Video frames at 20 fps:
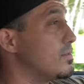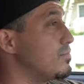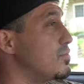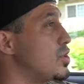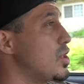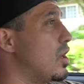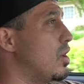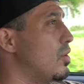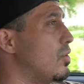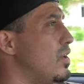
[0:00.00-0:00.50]

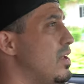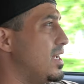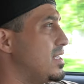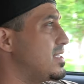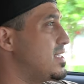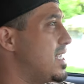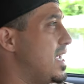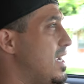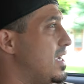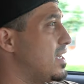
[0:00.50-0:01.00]
So
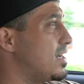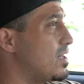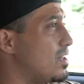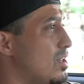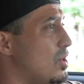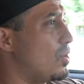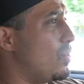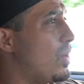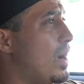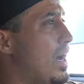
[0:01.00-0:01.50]
it's taken a
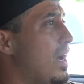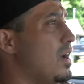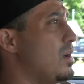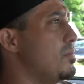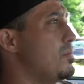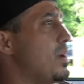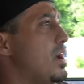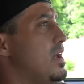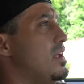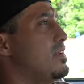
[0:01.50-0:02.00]
little while,
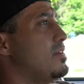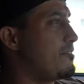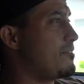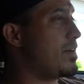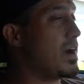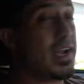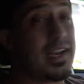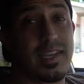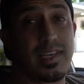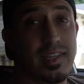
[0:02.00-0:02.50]
but
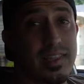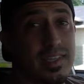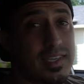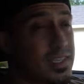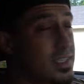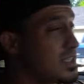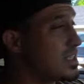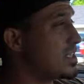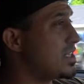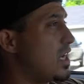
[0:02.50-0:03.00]
finding
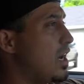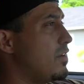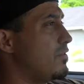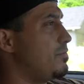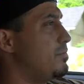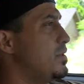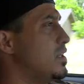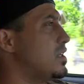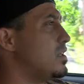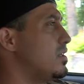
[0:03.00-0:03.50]
this
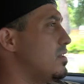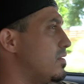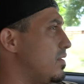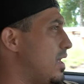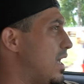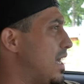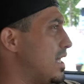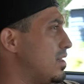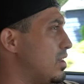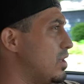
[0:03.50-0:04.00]

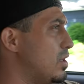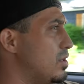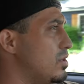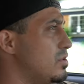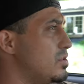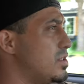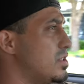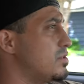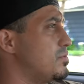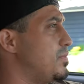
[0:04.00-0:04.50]
ToughBuilt at
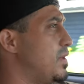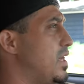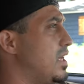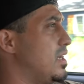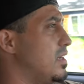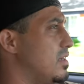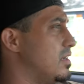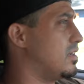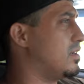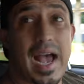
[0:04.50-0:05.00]
Lowe's has
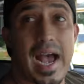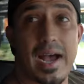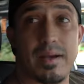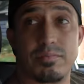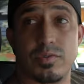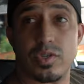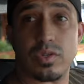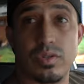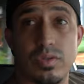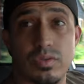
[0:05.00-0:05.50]
been
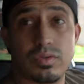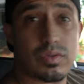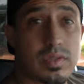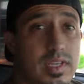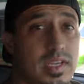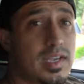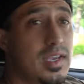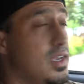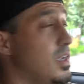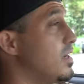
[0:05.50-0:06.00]

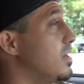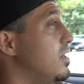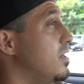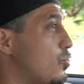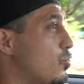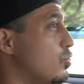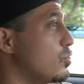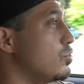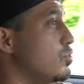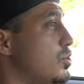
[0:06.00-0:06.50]
absolutely
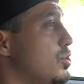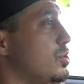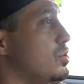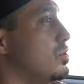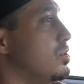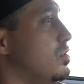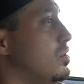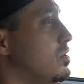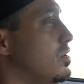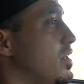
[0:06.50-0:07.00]

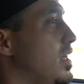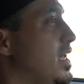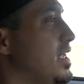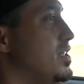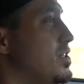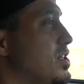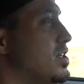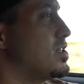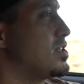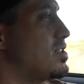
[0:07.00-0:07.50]
crucial
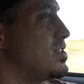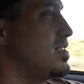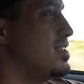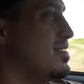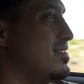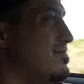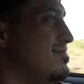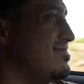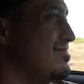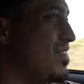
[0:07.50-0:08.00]
and just
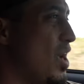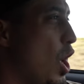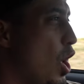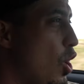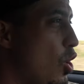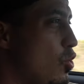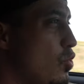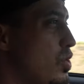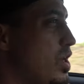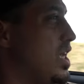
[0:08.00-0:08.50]

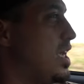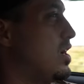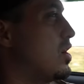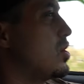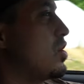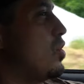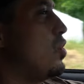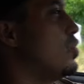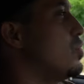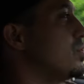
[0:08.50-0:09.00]
honing
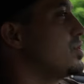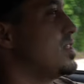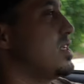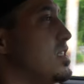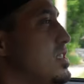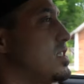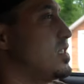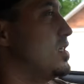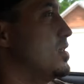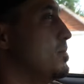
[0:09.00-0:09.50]
our whole
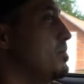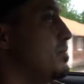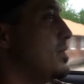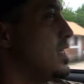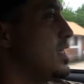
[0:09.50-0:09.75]
system.